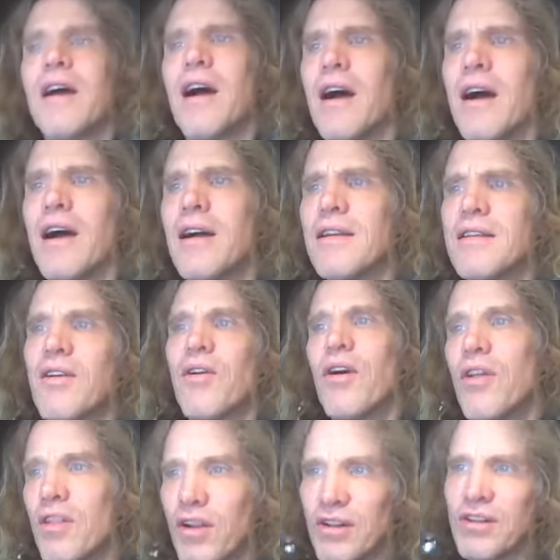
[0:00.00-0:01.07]
Uh, you know,
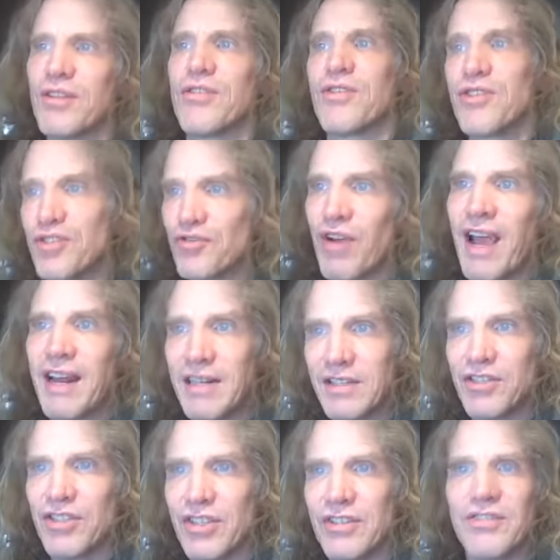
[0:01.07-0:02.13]
all our little
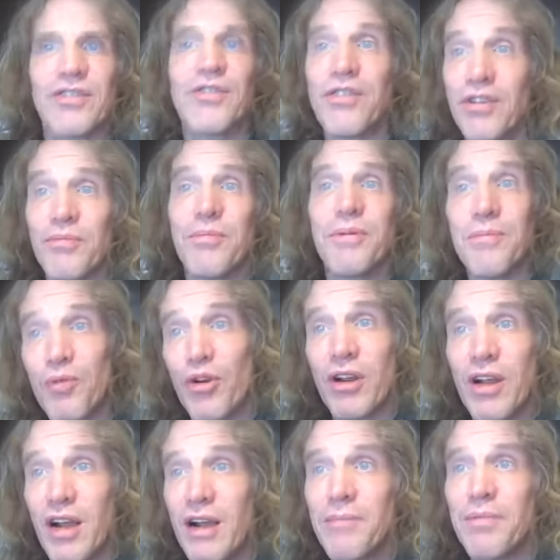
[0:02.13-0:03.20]
strategies are a little bit more
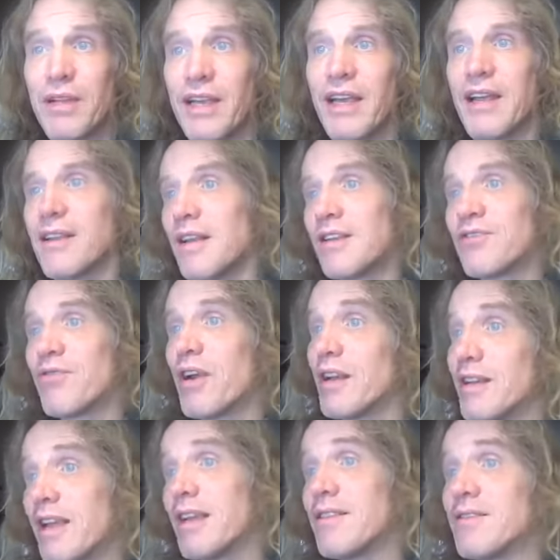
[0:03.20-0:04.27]
complicated. That's right,
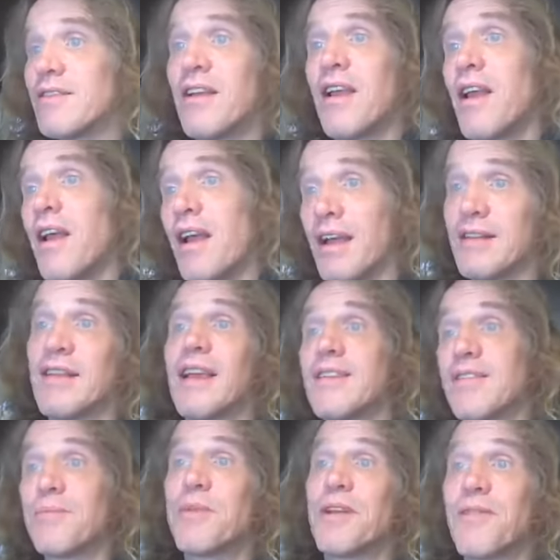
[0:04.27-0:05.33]
it takes, it
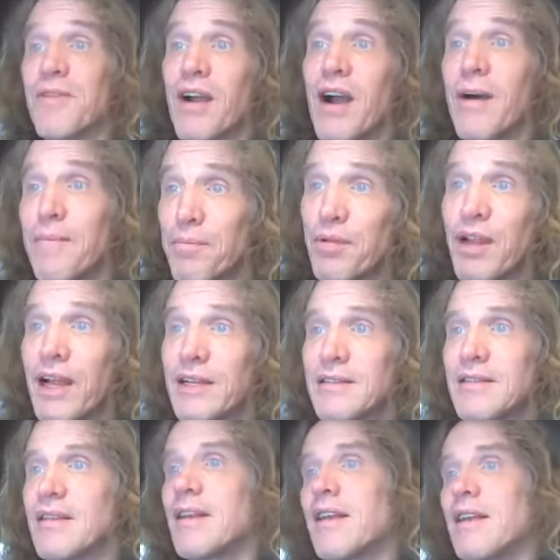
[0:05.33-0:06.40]
takes a bit of
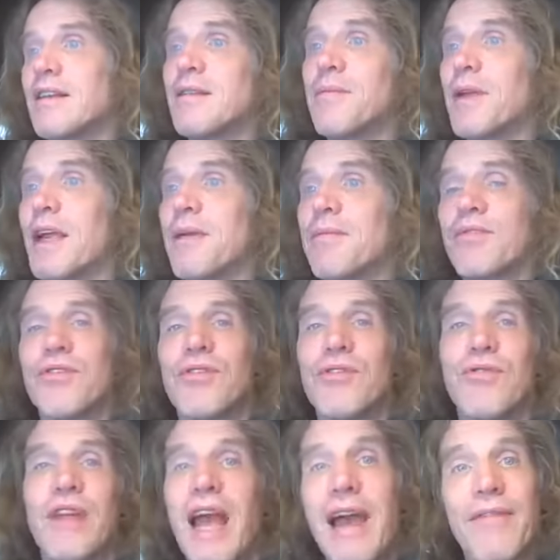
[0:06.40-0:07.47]
complexity to be able
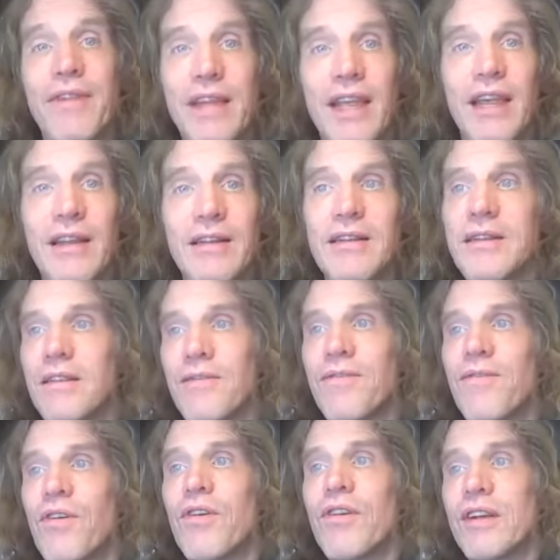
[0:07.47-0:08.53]
to navigate the
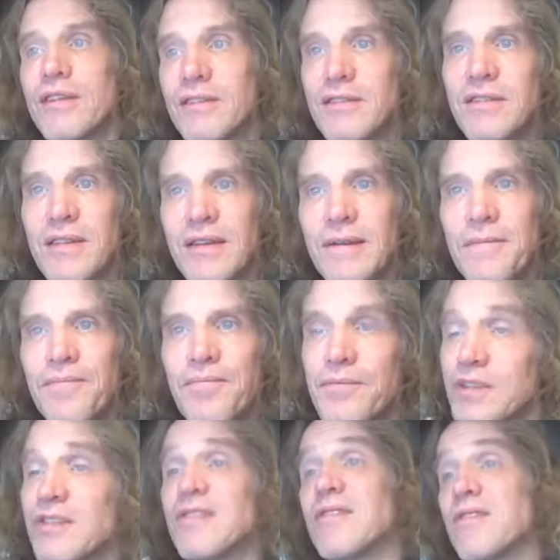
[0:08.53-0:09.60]
forest
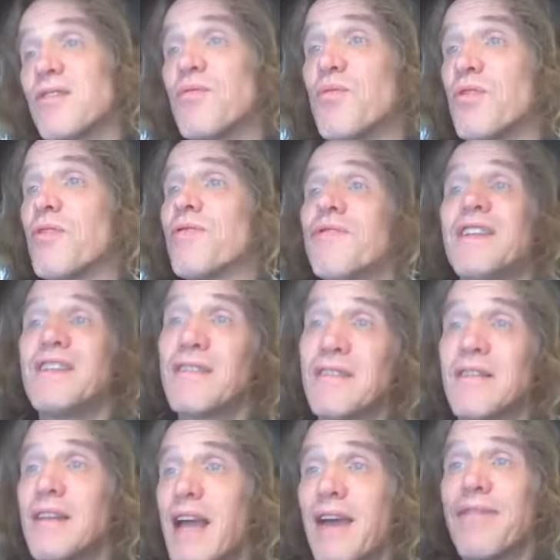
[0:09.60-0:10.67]
just as a wolf needs
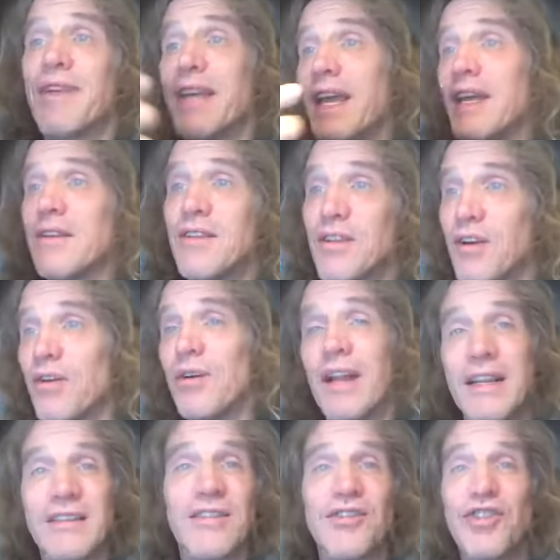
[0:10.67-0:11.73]
to navigate, you know, it
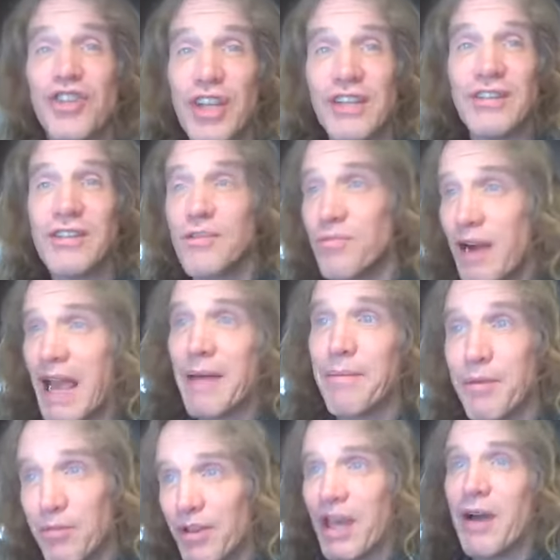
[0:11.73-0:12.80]
has to chase the
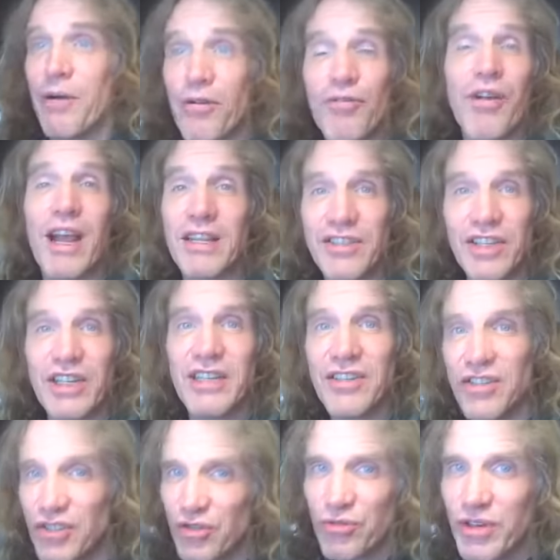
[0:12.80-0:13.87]
rabbit without crashing
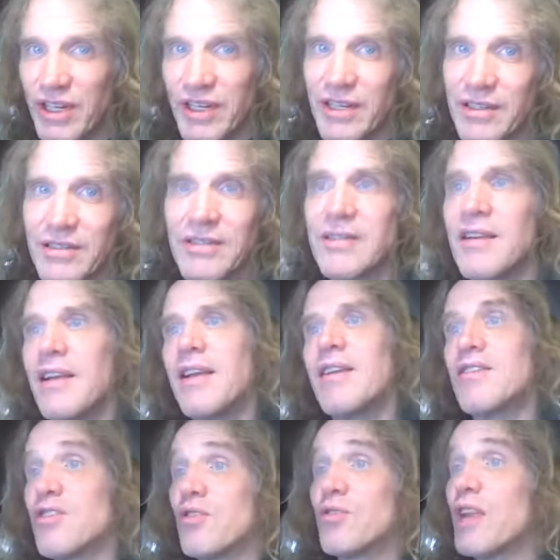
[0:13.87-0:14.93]
into trees.
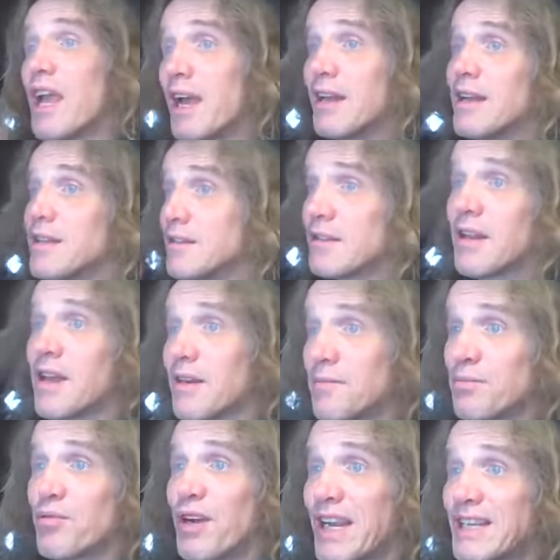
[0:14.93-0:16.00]
So yeah, it needs a lot
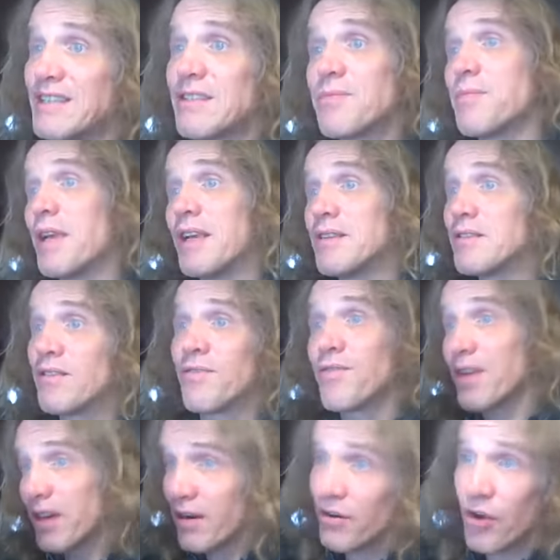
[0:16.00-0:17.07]
of brain space to
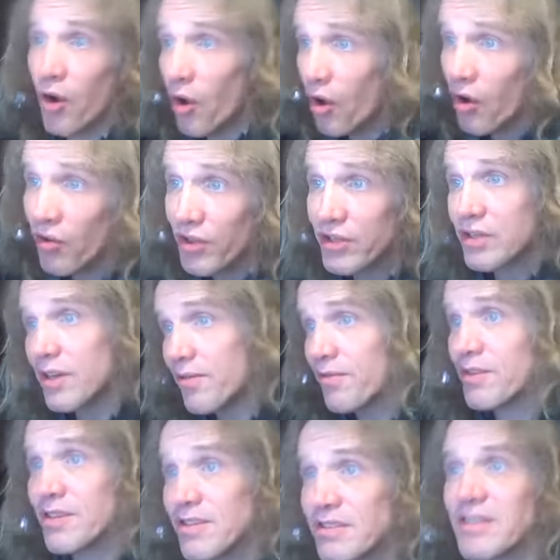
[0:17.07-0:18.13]
figure out all the
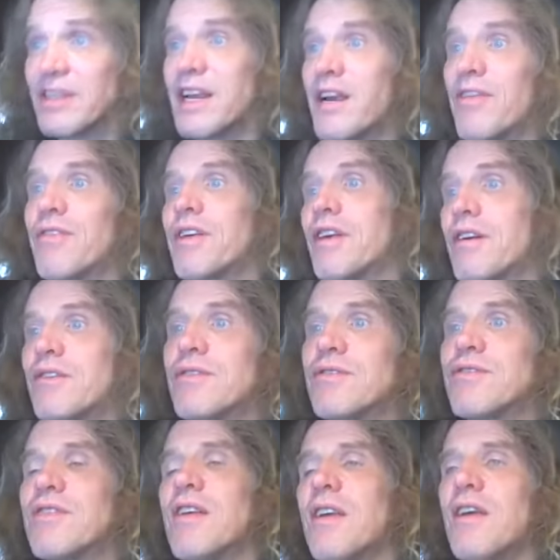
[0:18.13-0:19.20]
different
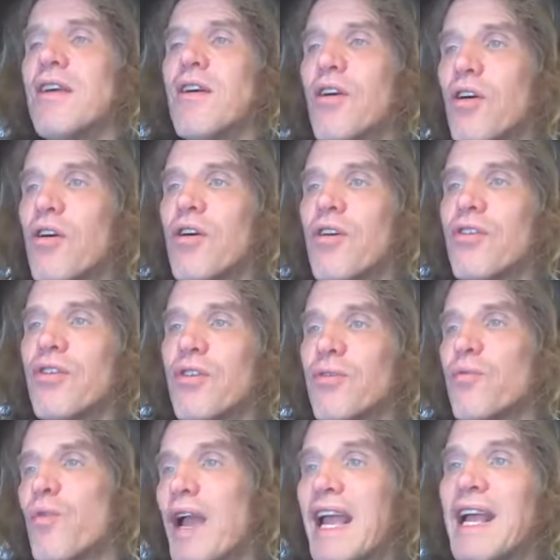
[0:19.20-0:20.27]
scenarios, all
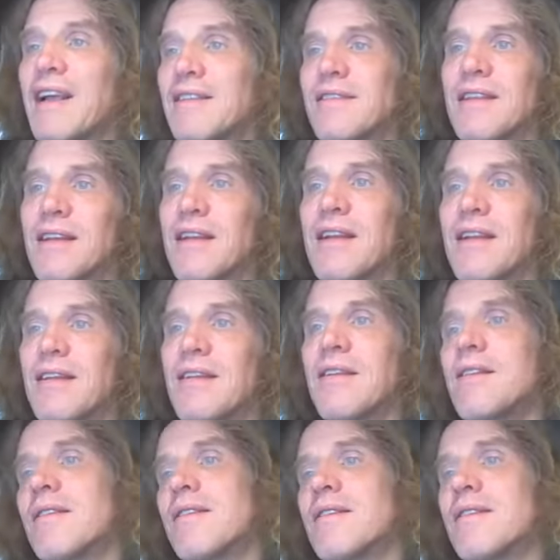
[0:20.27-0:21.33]
the ways it can,
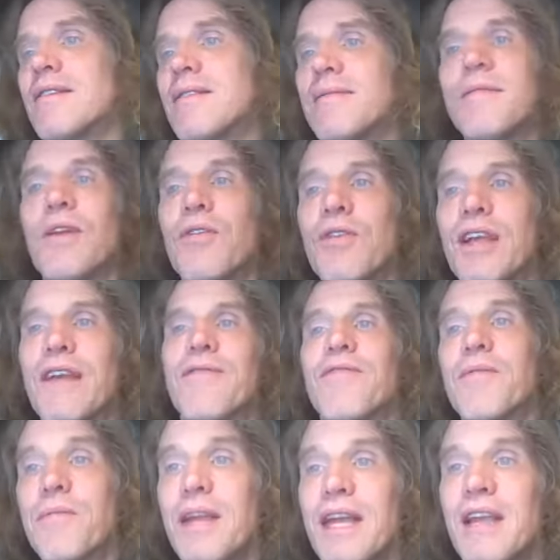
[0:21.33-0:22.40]
you know, get
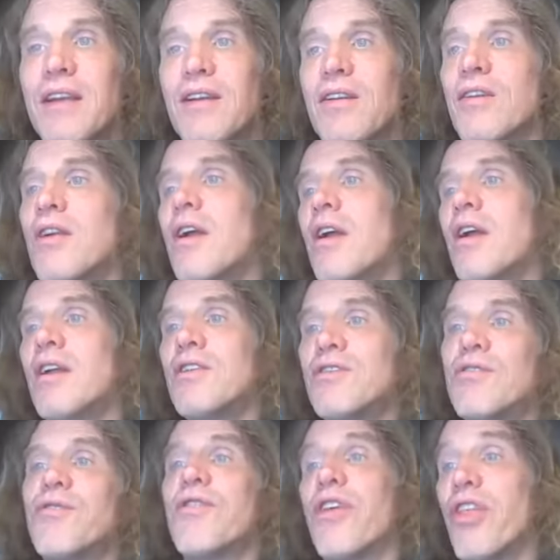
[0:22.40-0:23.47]
from here
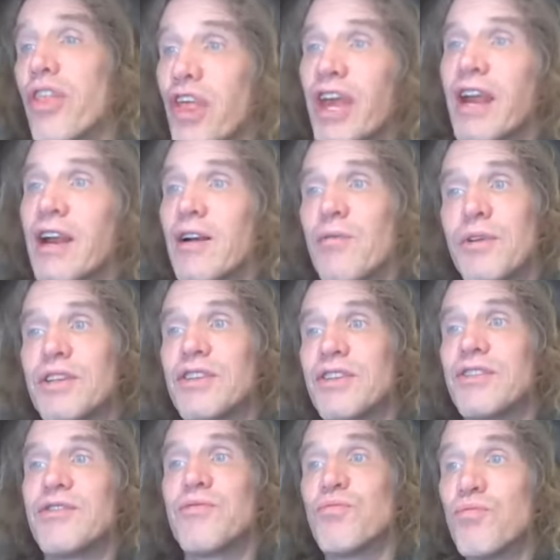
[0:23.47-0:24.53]
to the there, which
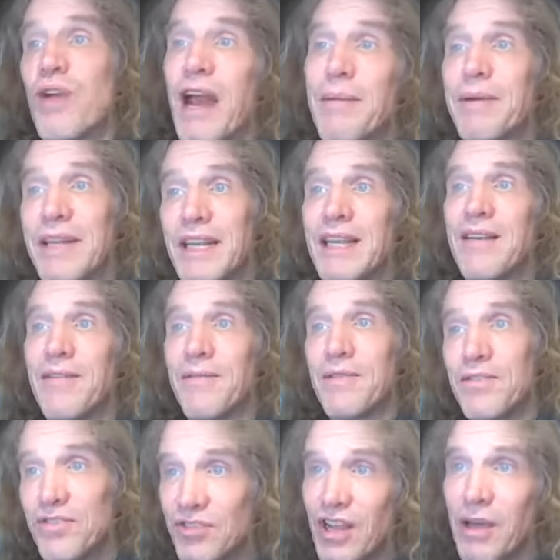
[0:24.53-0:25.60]
is rabbit in
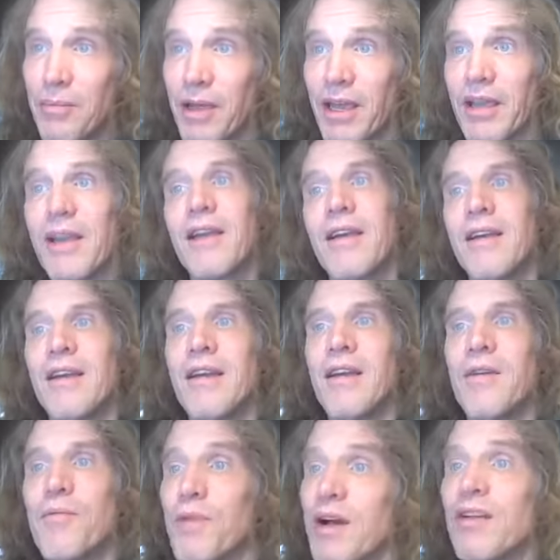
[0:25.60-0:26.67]
stomach.
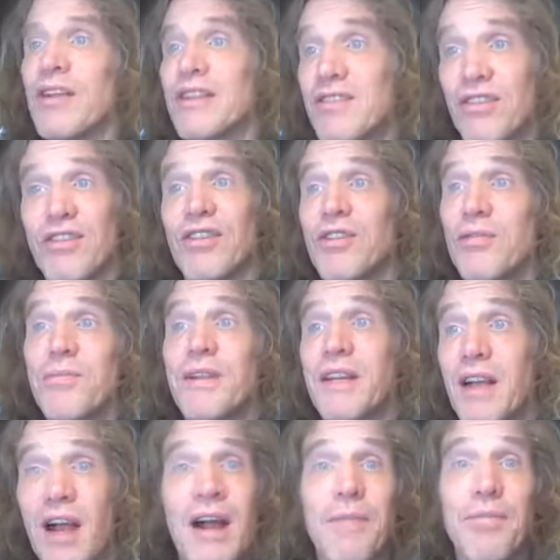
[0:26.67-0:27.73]
Well, it's a little
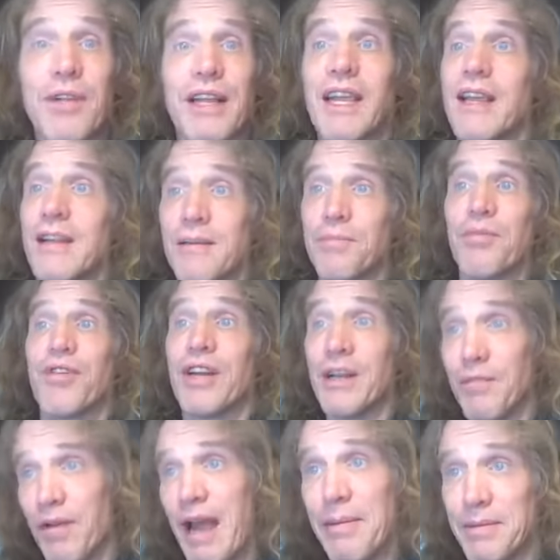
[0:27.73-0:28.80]
bit complicated
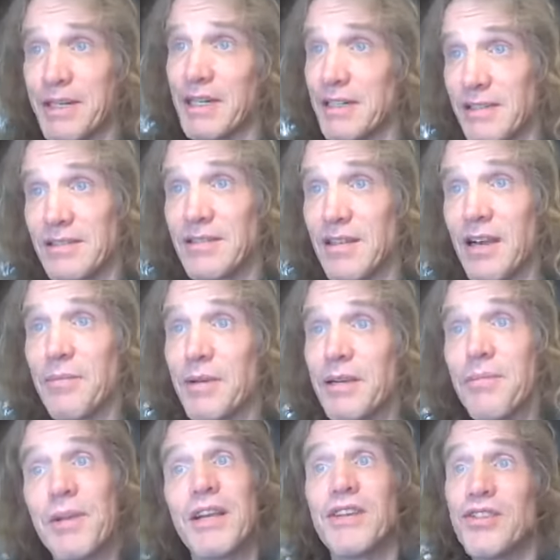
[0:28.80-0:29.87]
putting rabbit in
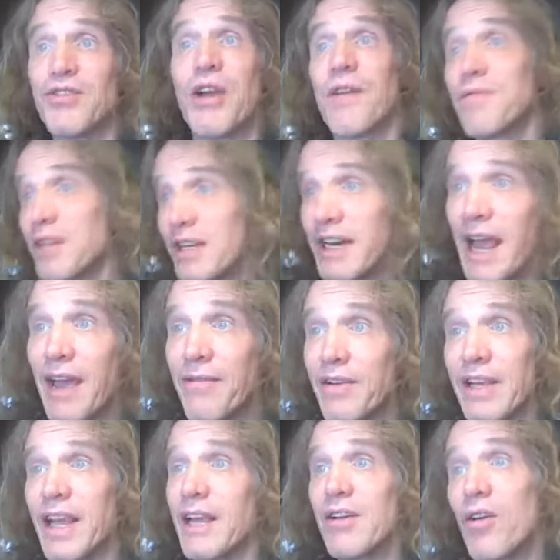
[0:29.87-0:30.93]
stomach because you have to
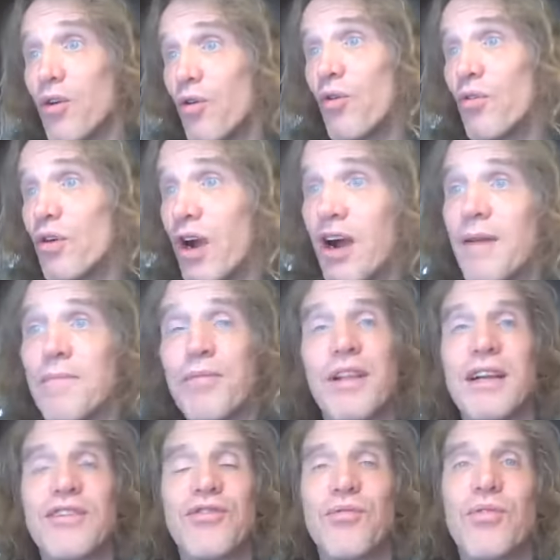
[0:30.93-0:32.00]
navigate a whole
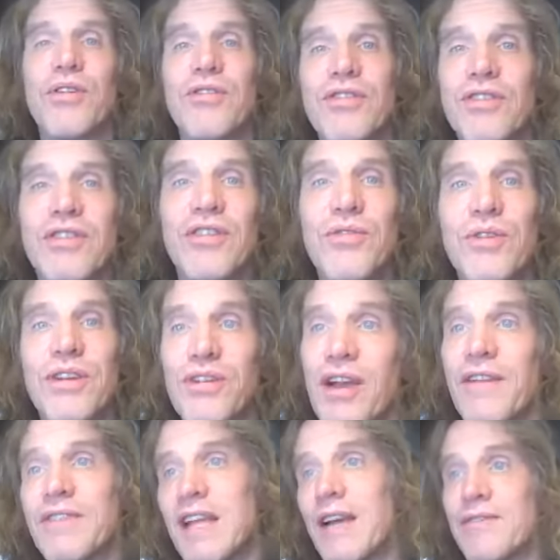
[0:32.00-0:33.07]
complex world to do it. You
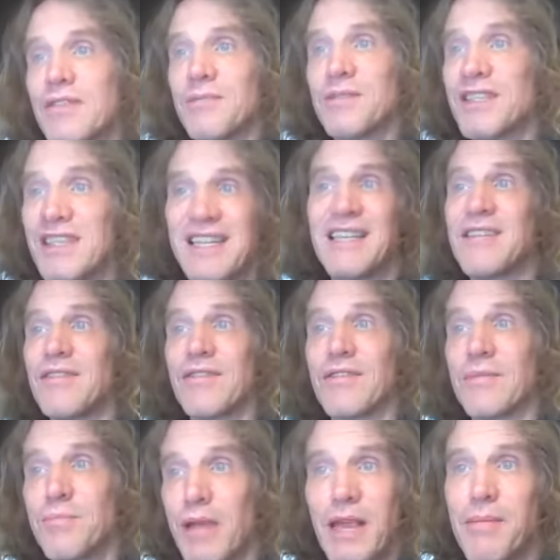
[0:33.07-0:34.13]
have to have some
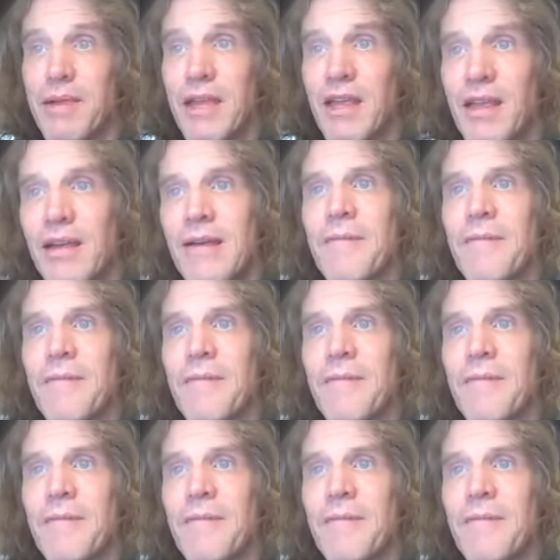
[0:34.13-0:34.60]
skills, baby.